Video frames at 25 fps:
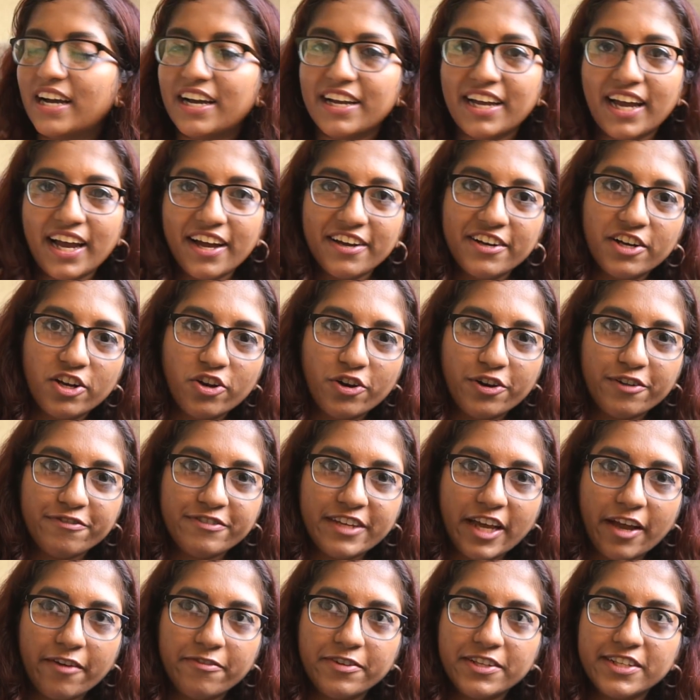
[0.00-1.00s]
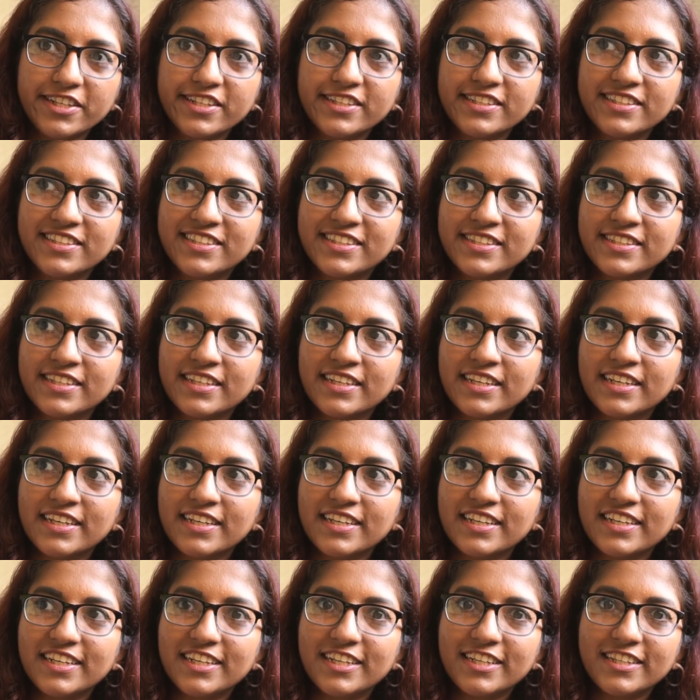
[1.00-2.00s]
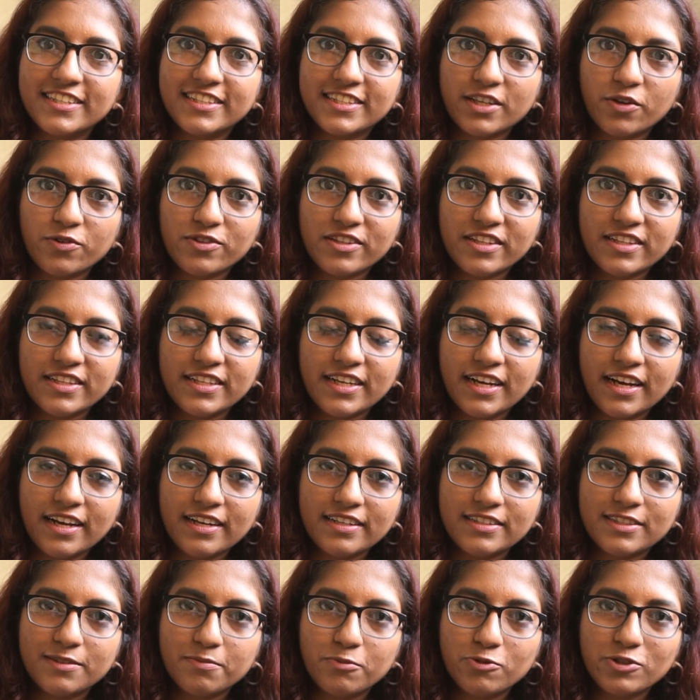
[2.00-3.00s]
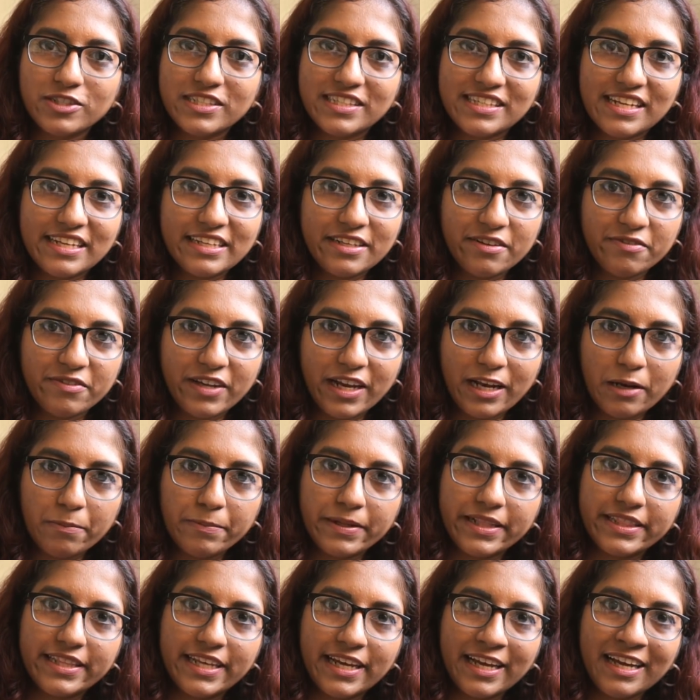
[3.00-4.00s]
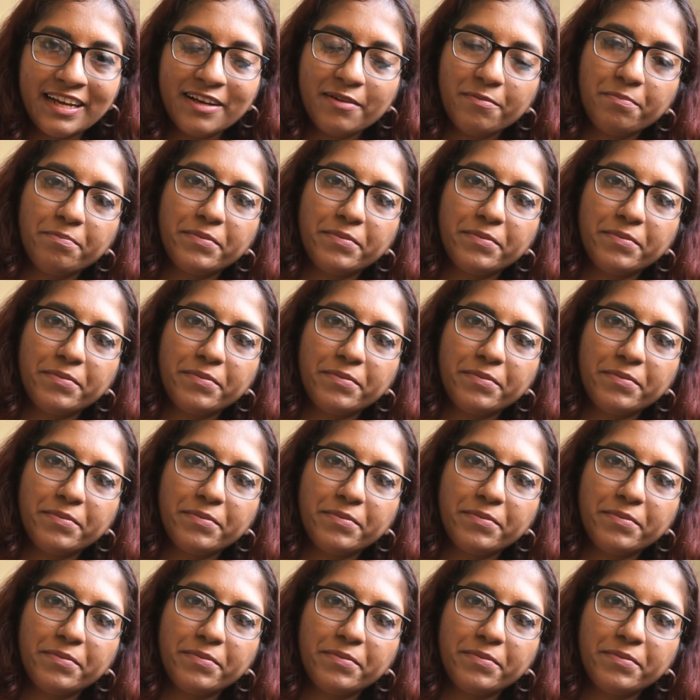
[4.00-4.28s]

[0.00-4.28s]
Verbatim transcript: I had a lot of Cavin's in South India. It's more easily available there.